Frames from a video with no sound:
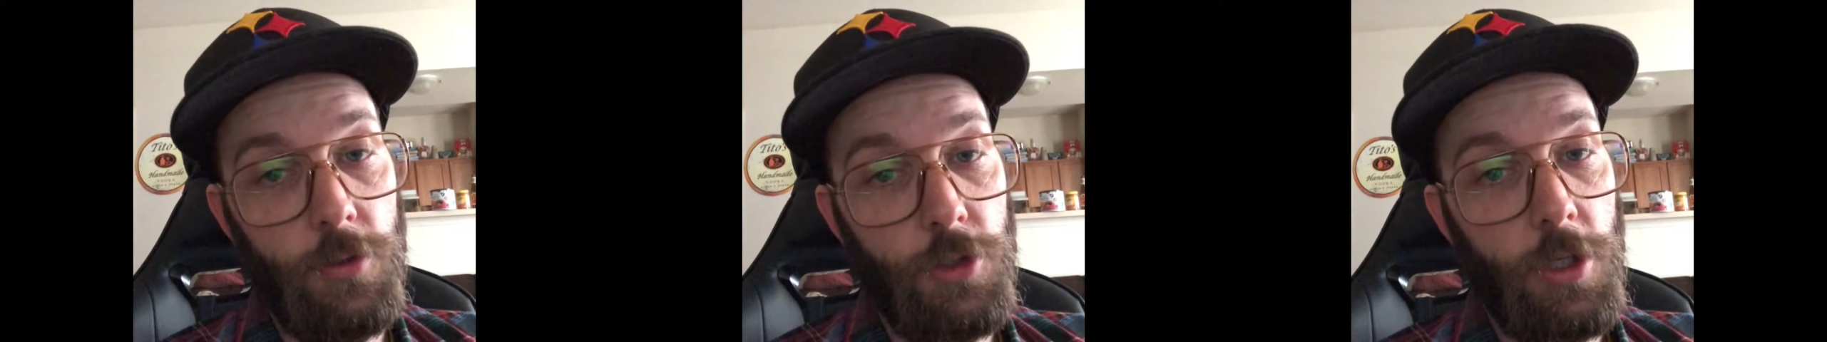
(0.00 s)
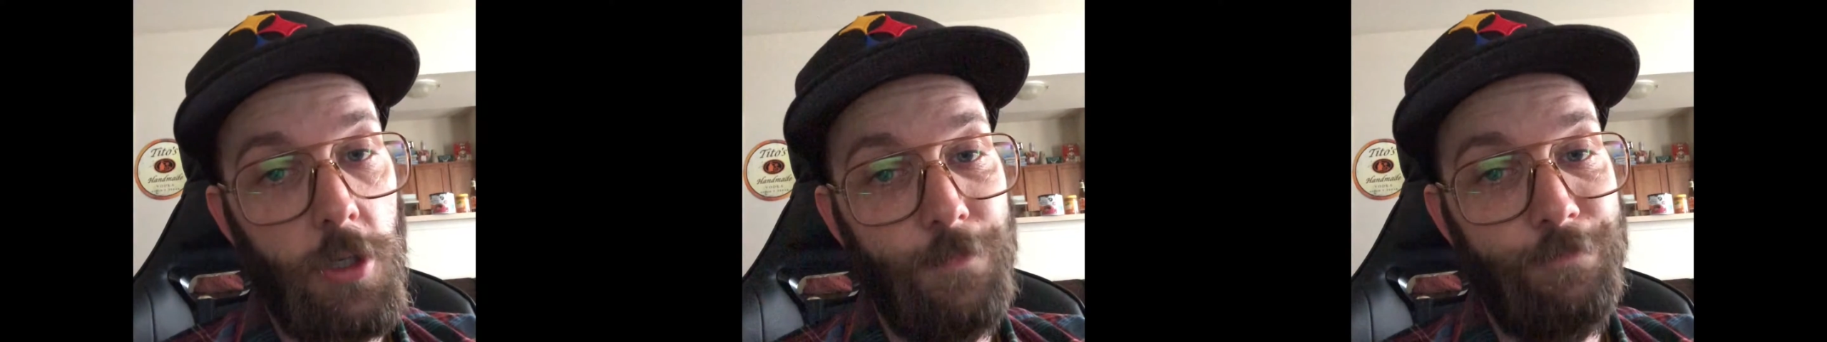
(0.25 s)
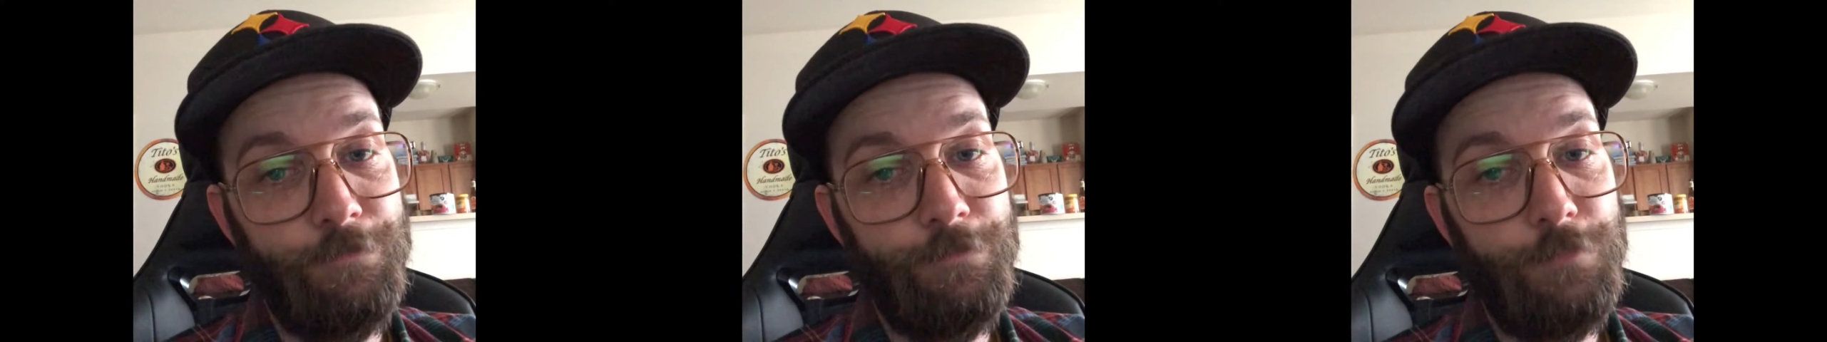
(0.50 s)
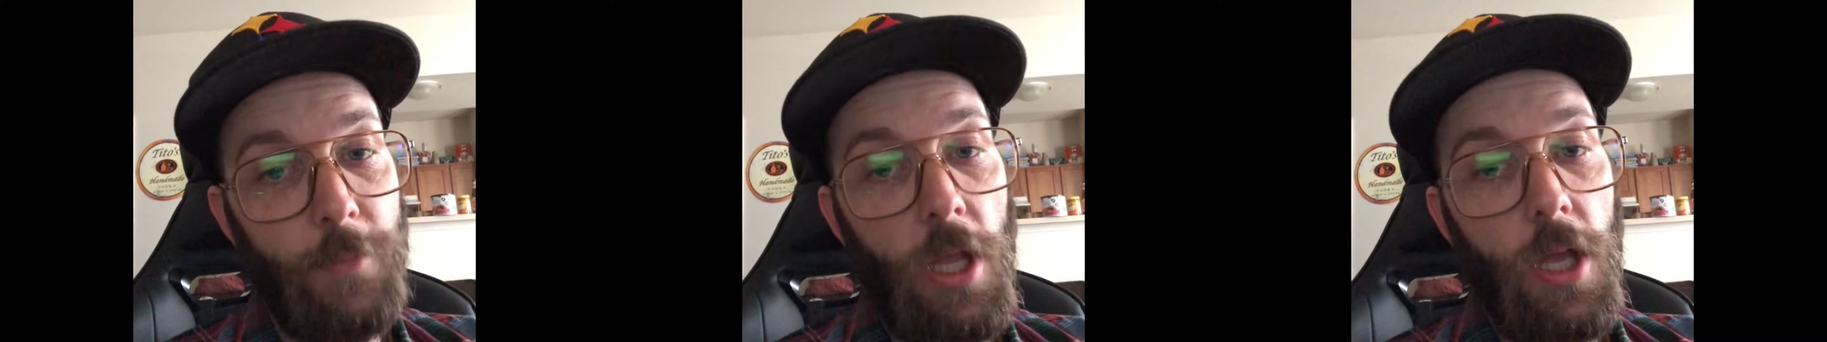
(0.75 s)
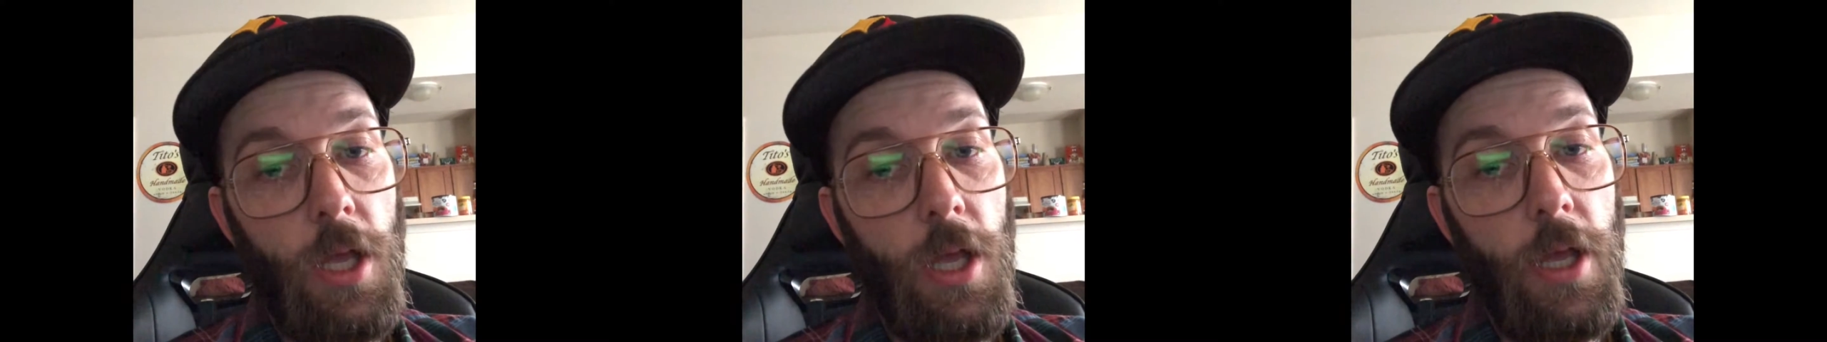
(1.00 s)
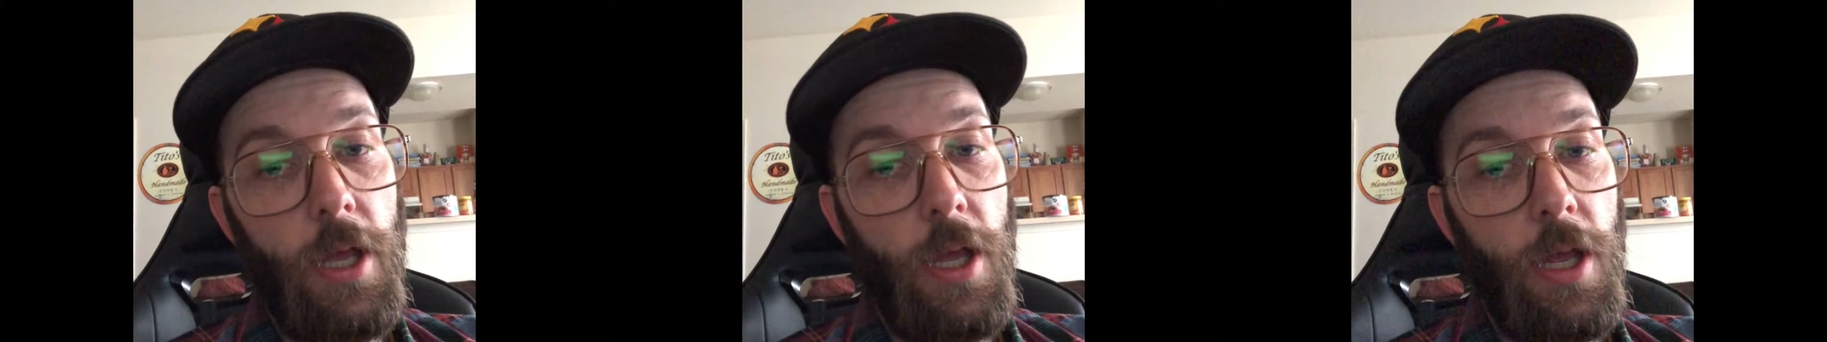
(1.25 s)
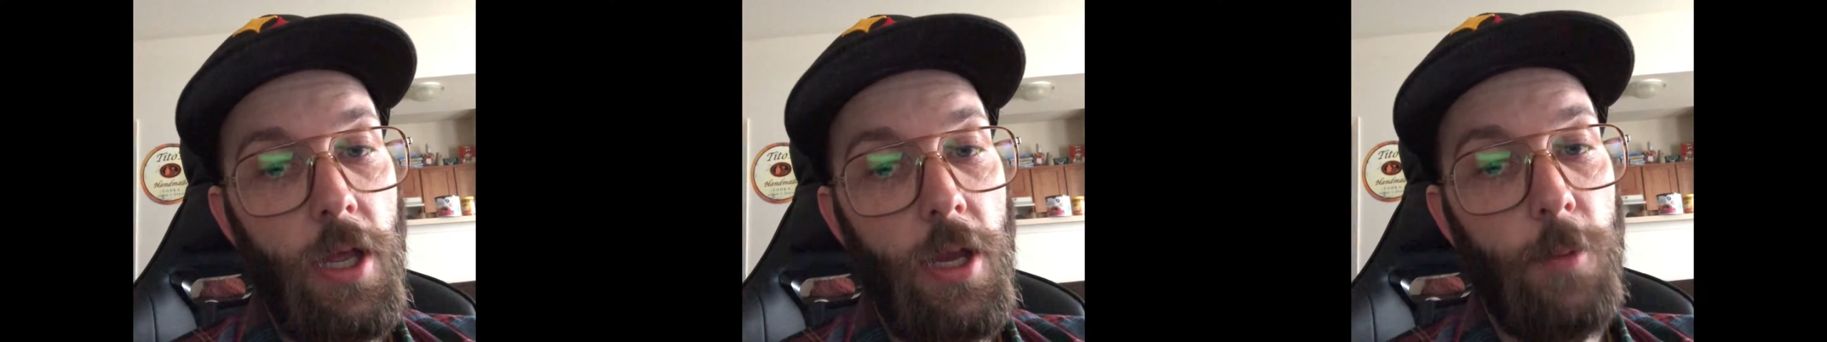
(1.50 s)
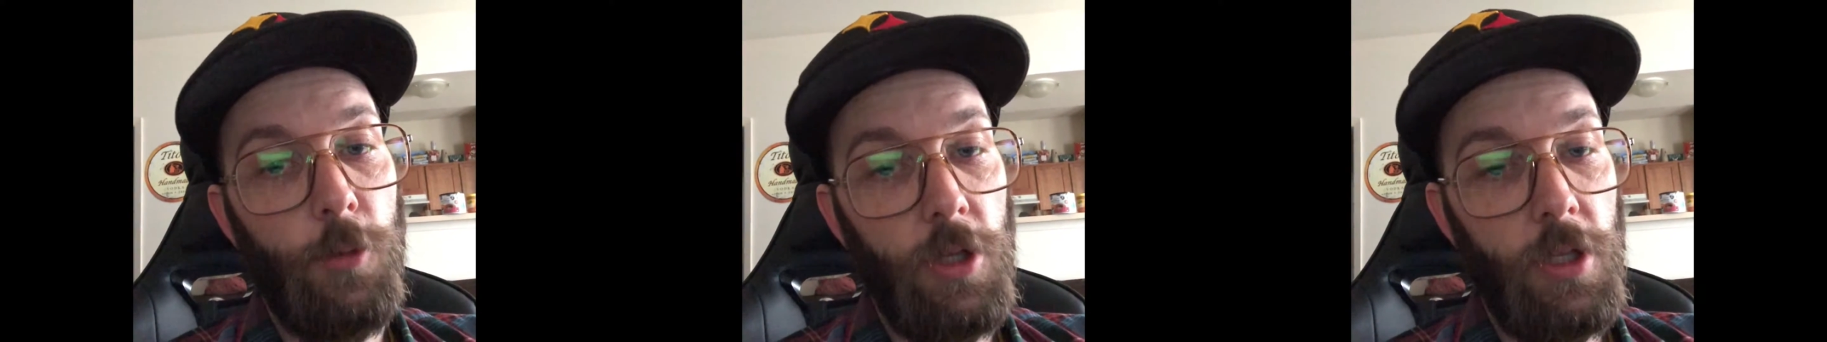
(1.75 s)
shop, and
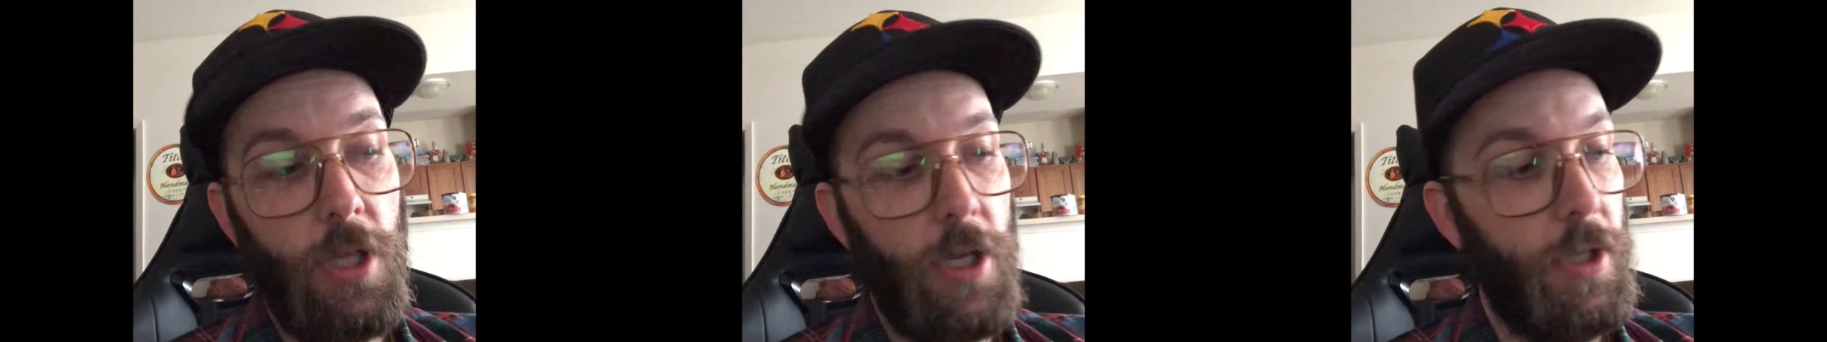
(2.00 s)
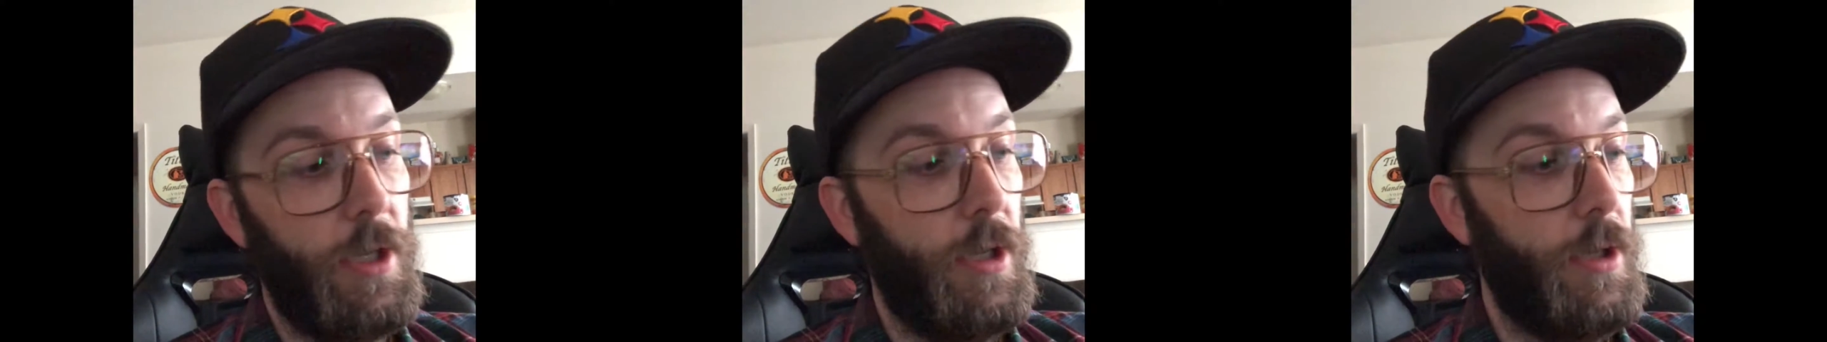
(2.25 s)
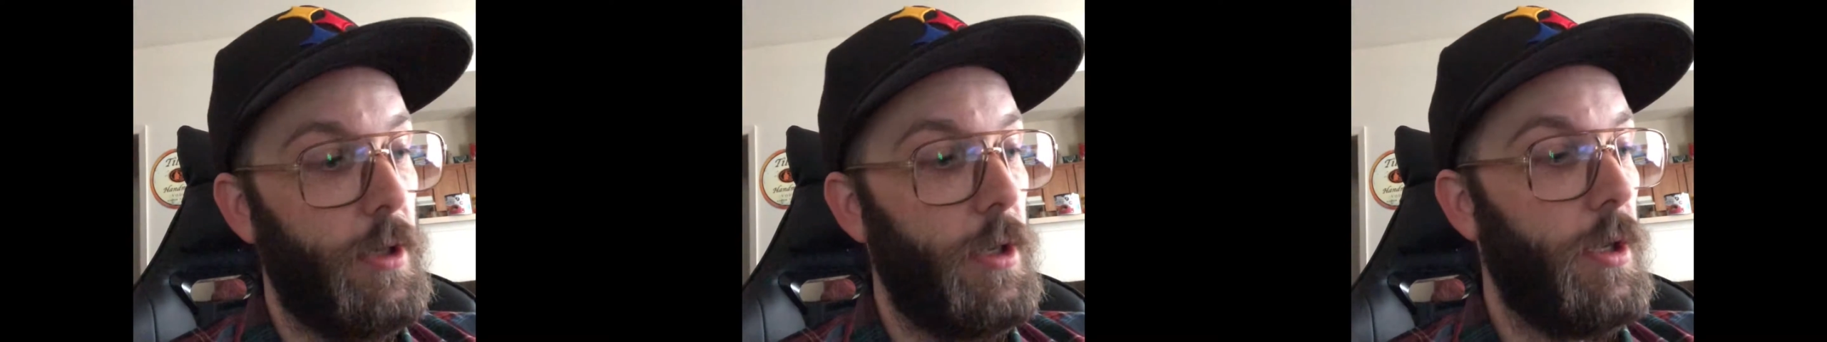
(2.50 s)
I'm really liking it.